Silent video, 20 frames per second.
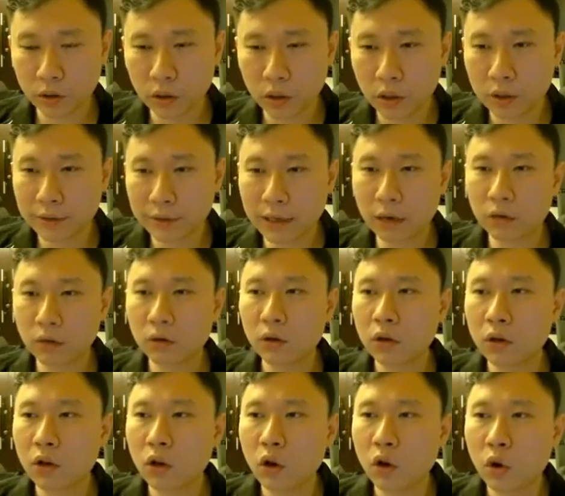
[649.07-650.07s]
Now,
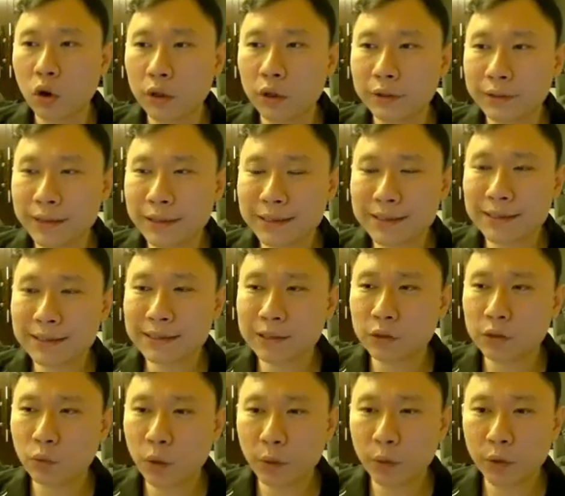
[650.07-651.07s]
this
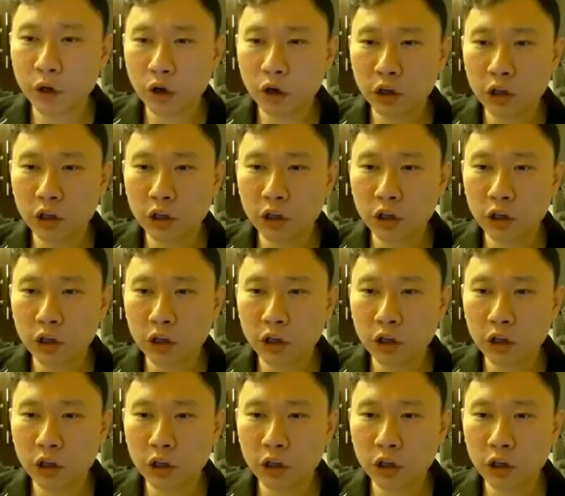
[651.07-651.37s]
is what we call the